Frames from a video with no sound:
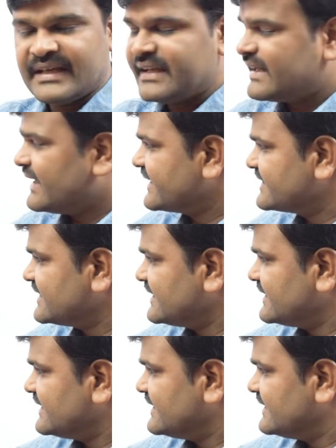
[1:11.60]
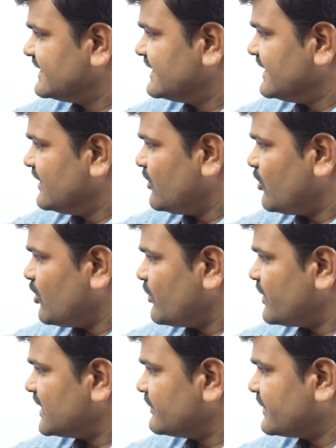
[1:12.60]
Next
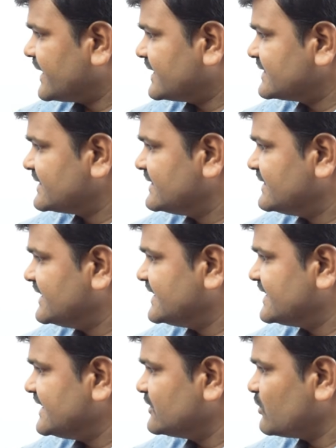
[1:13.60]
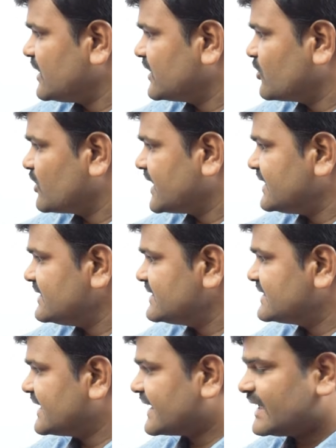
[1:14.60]
open brace, this is one token,
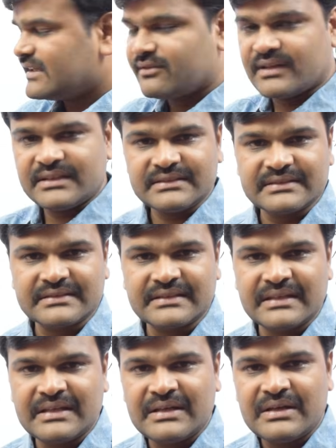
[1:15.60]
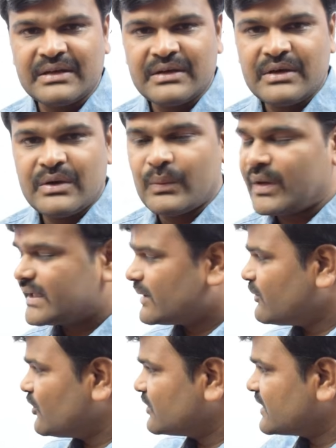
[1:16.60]
second one. What
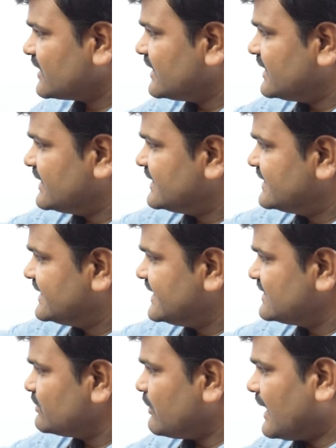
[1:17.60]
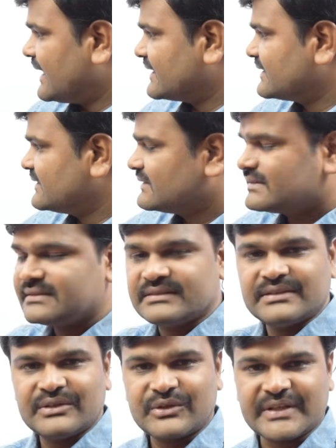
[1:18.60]
about this part?
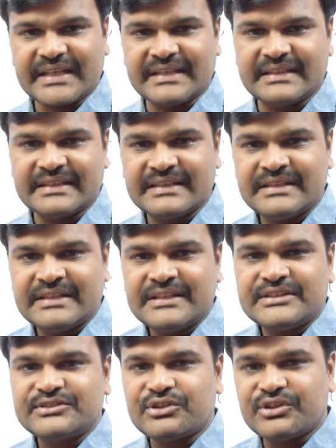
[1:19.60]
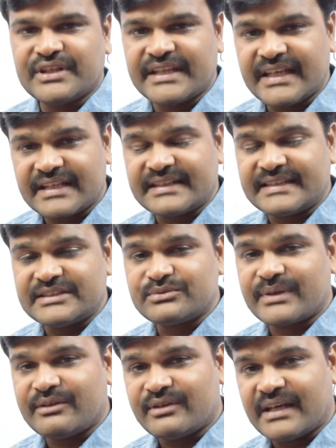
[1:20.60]
Okay. So, here that is
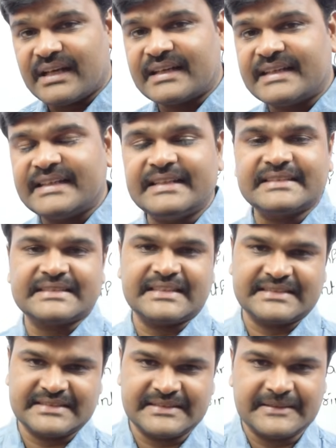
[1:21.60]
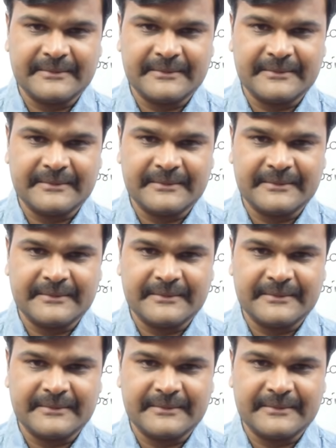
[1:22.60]
why we already discussed.